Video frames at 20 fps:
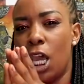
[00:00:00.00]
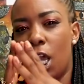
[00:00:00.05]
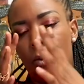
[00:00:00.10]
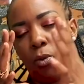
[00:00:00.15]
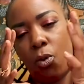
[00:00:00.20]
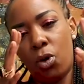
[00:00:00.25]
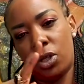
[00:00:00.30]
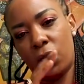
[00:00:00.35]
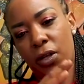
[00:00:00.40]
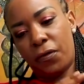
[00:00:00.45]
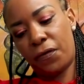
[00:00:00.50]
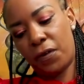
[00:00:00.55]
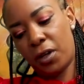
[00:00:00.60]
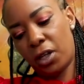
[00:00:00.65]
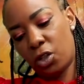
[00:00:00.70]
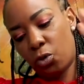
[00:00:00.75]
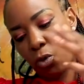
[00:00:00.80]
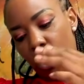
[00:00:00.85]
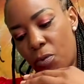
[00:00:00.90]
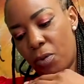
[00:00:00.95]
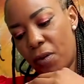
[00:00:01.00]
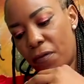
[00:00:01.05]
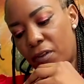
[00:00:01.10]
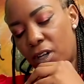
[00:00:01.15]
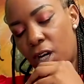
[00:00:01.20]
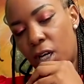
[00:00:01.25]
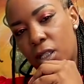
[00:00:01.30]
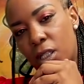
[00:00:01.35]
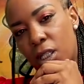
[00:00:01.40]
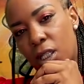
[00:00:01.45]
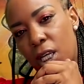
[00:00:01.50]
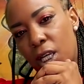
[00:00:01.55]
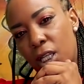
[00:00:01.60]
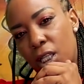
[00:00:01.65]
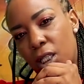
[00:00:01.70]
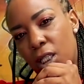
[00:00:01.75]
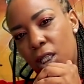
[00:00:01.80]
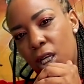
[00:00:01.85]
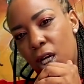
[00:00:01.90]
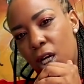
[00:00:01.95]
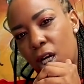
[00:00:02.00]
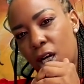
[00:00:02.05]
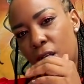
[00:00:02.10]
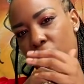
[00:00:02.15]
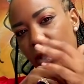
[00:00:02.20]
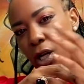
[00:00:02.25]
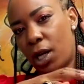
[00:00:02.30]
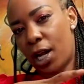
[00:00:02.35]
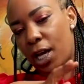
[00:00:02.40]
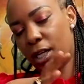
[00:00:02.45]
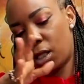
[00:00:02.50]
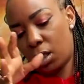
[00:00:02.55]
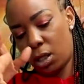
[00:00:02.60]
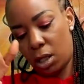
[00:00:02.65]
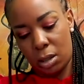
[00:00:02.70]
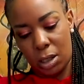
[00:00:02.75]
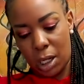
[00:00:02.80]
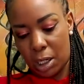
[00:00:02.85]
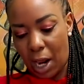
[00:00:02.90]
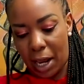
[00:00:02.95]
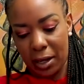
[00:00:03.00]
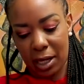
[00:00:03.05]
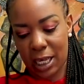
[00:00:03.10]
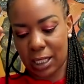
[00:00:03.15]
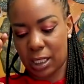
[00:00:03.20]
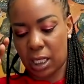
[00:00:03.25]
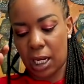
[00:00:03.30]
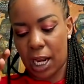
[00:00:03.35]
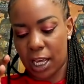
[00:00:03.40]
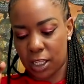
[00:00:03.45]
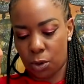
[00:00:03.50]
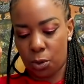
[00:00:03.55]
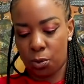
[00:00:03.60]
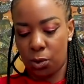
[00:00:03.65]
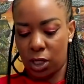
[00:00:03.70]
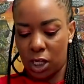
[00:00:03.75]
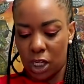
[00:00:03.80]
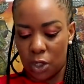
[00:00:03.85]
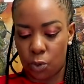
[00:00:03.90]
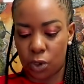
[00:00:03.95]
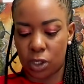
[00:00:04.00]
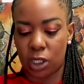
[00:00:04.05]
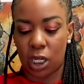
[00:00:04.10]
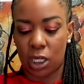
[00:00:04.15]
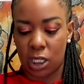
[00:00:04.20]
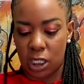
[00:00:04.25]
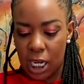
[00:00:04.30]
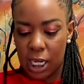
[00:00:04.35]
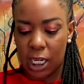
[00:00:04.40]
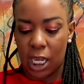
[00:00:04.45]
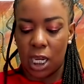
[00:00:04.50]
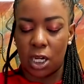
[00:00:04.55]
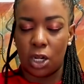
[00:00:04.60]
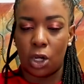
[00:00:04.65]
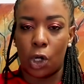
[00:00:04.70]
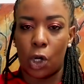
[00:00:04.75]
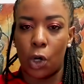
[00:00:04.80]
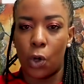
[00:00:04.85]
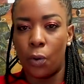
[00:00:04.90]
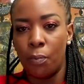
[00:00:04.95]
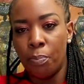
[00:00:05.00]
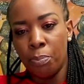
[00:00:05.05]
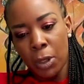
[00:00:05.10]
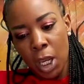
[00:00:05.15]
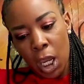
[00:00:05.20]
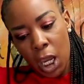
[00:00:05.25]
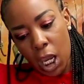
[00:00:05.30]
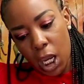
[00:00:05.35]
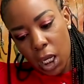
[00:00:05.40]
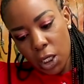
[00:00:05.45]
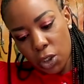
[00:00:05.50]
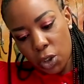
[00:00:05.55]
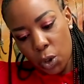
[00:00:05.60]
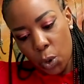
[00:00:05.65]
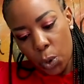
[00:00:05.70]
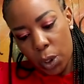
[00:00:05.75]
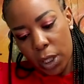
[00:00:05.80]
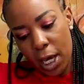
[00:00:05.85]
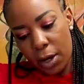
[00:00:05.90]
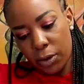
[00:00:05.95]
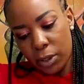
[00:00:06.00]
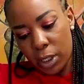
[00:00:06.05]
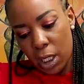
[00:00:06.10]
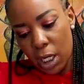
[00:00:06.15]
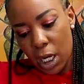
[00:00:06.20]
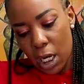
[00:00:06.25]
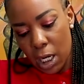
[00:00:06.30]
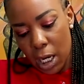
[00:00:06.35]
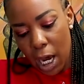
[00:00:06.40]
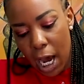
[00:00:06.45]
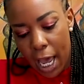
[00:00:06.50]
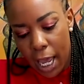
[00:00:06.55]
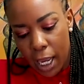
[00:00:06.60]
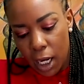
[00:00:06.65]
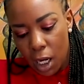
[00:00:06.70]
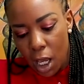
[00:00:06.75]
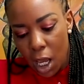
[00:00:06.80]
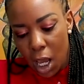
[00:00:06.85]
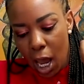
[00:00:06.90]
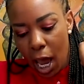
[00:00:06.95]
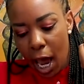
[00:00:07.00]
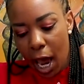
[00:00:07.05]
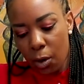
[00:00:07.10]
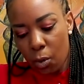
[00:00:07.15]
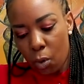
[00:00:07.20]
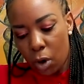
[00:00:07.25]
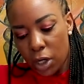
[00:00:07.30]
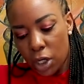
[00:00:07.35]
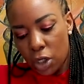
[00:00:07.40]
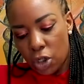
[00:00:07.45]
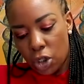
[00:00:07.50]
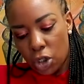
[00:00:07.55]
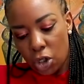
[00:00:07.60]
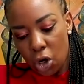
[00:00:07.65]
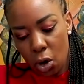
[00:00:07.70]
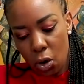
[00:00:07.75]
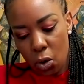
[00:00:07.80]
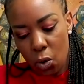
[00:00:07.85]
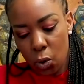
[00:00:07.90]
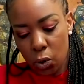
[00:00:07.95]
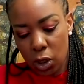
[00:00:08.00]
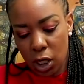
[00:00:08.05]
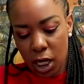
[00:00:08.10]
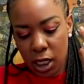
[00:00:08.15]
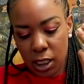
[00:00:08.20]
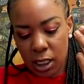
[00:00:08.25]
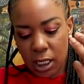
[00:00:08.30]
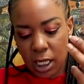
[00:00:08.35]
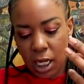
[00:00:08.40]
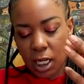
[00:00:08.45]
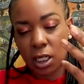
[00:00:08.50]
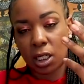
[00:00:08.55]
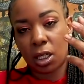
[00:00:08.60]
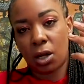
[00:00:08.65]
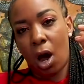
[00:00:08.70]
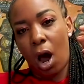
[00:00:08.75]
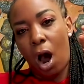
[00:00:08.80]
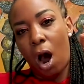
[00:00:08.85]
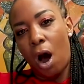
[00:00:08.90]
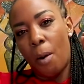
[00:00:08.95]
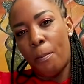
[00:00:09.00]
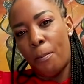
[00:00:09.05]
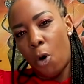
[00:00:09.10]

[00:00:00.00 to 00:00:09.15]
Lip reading: It was the first one we've done since the last one we did was a decade ago in 2009. And what it showed is that our